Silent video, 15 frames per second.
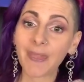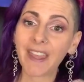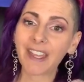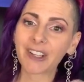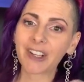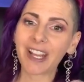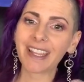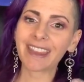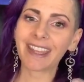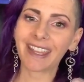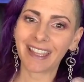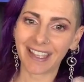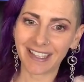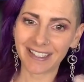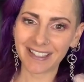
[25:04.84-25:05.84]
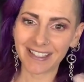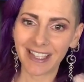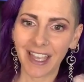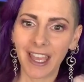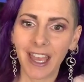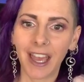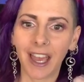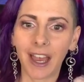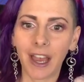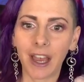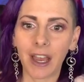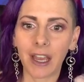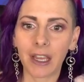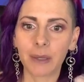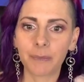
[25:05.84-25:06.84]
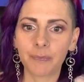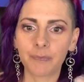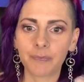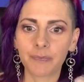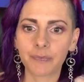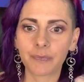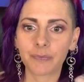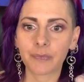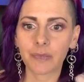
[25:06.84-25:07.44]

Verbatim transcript: The great thing is um,